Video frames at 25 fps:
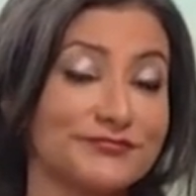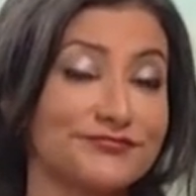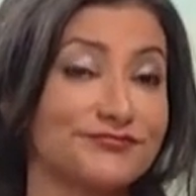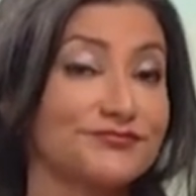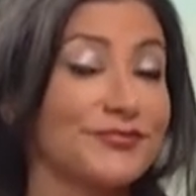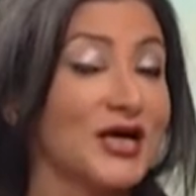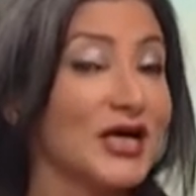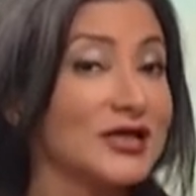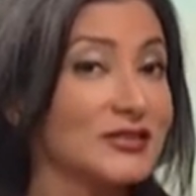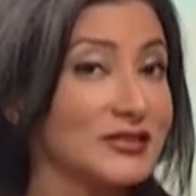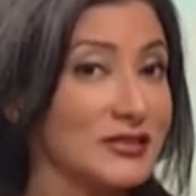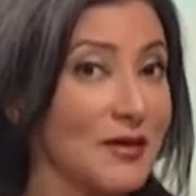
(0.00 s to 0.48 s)

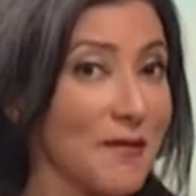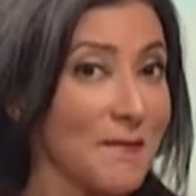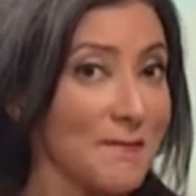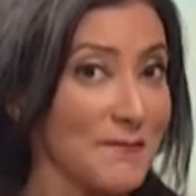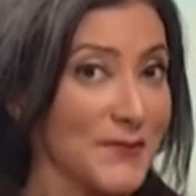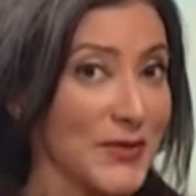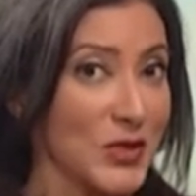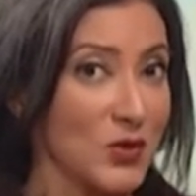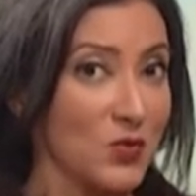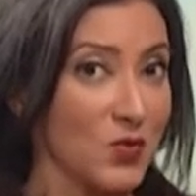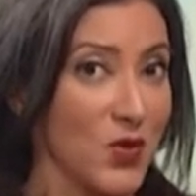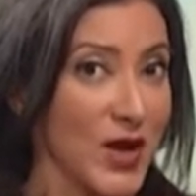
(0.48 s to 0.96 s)
But
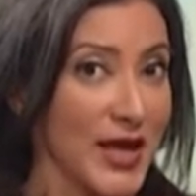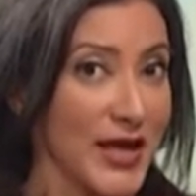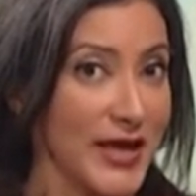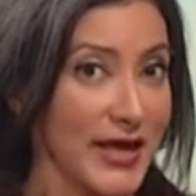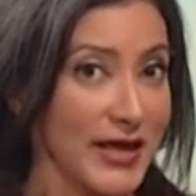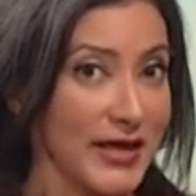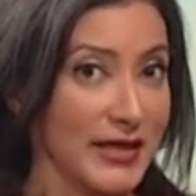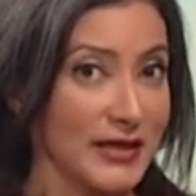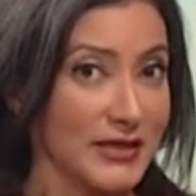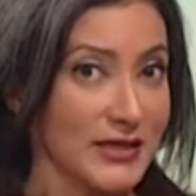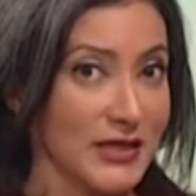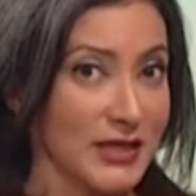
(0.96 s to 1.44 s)

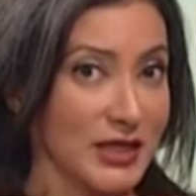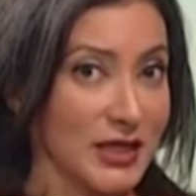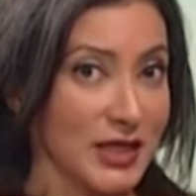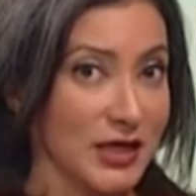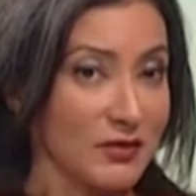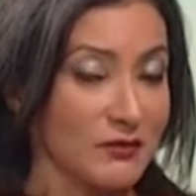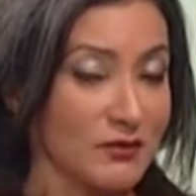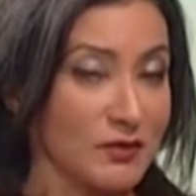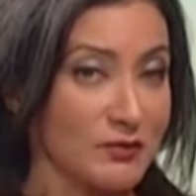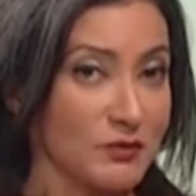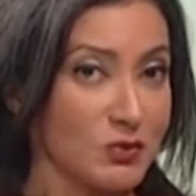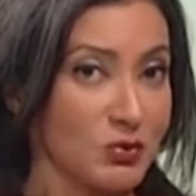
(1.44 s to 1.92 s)
beware. A
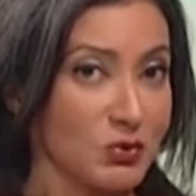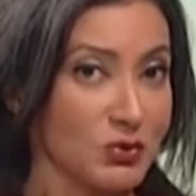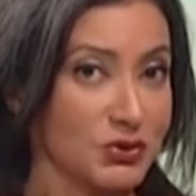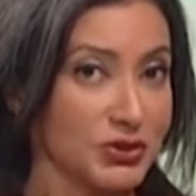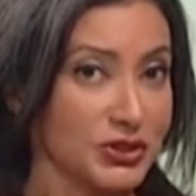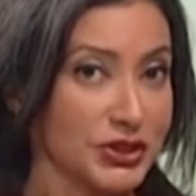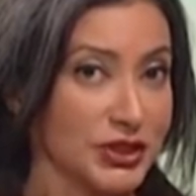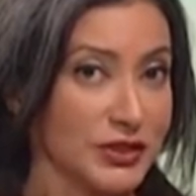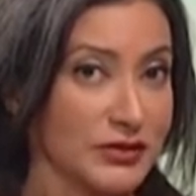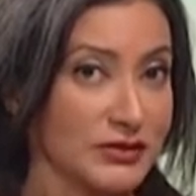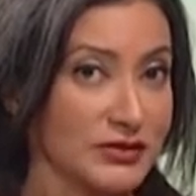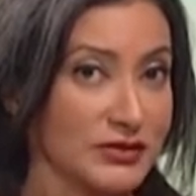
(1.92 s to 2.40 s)
report
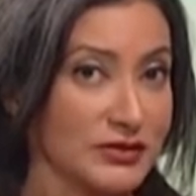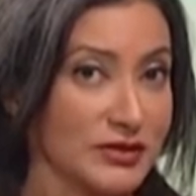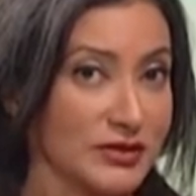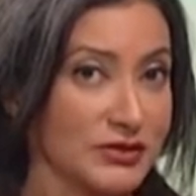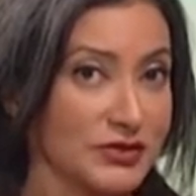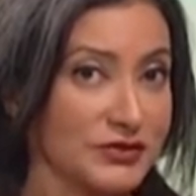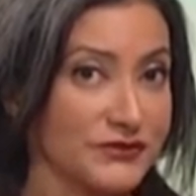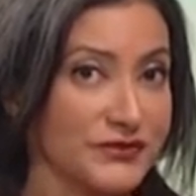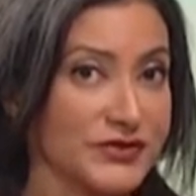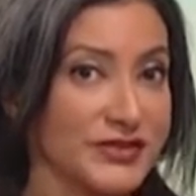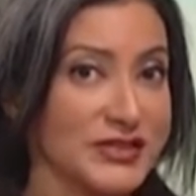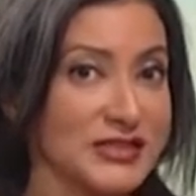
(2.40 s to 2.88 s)
shows
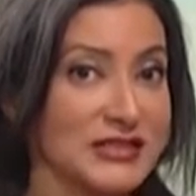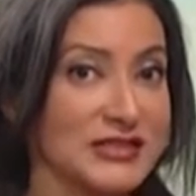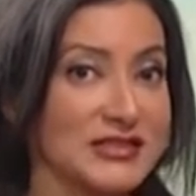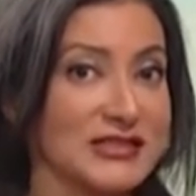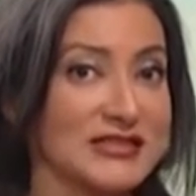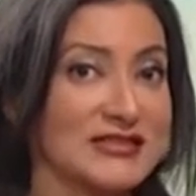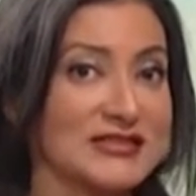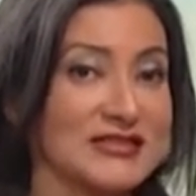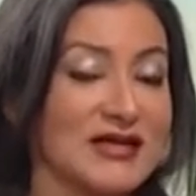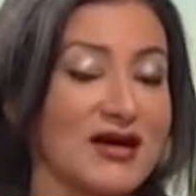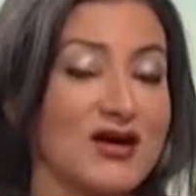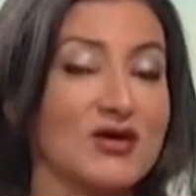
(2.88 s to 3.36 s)
such
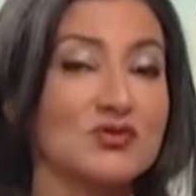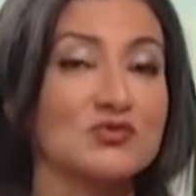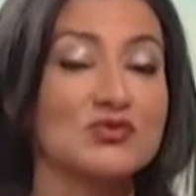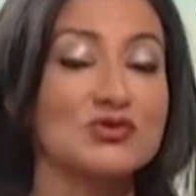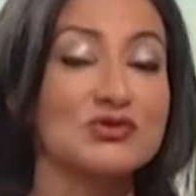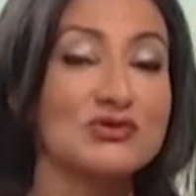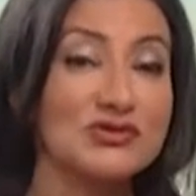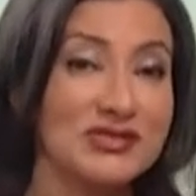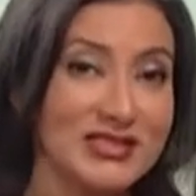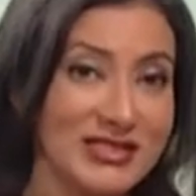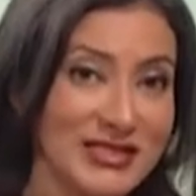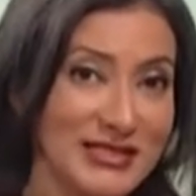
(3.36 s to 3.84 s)
visitors are
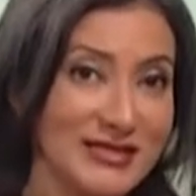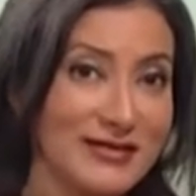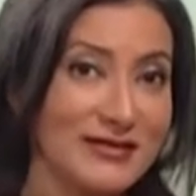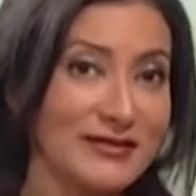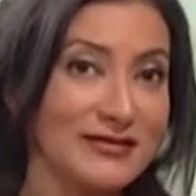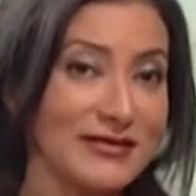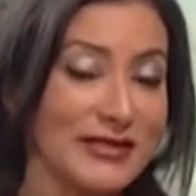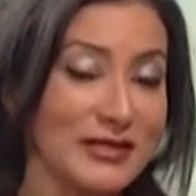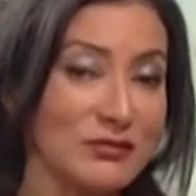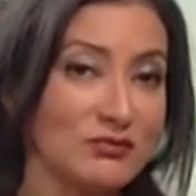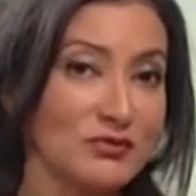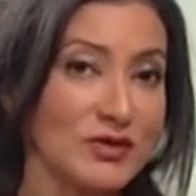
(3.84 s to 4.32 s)

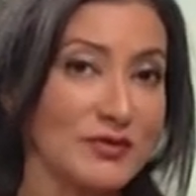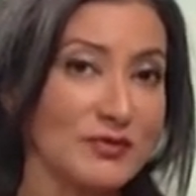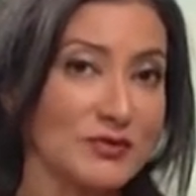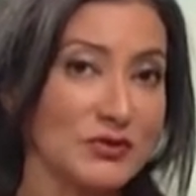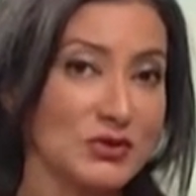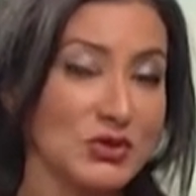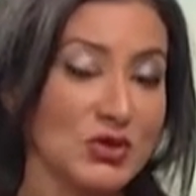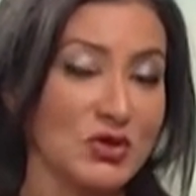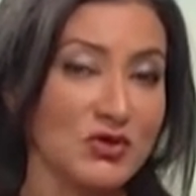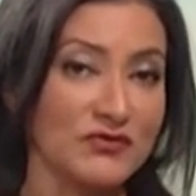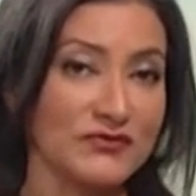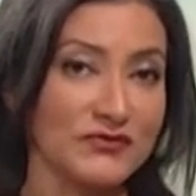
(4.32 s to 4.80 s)
routinely ripped
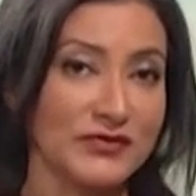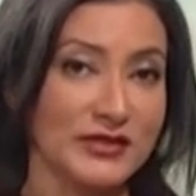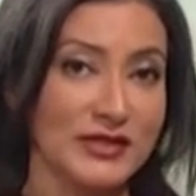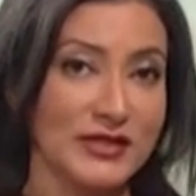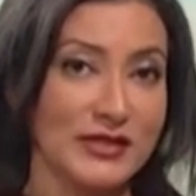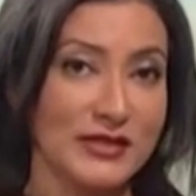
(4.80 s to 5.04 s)
off.